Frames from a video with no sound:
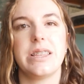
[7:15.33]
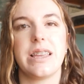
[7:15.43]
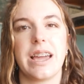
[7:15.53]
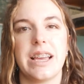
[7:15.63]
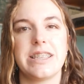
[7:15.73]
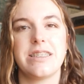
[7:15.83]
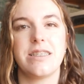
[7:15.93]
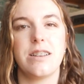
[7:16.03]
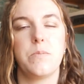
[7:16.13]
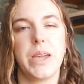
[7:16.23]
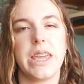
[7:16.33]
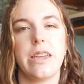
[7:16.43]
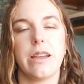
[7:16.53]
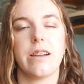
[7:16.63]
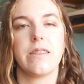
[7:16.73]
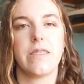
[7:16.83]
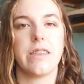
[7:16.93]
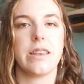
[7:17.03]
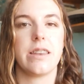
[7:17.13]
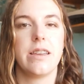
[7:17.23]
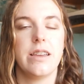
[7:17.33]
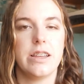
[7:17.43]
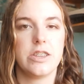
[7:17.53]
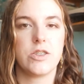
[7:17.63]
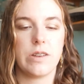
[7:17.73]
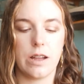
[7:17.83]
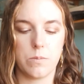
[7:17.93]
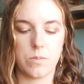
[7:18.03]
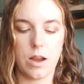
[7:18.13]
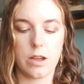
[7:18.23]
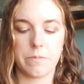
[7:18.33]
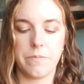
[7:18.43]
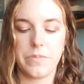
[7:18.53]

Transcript: I guess it's a little pinkier than straight on brown.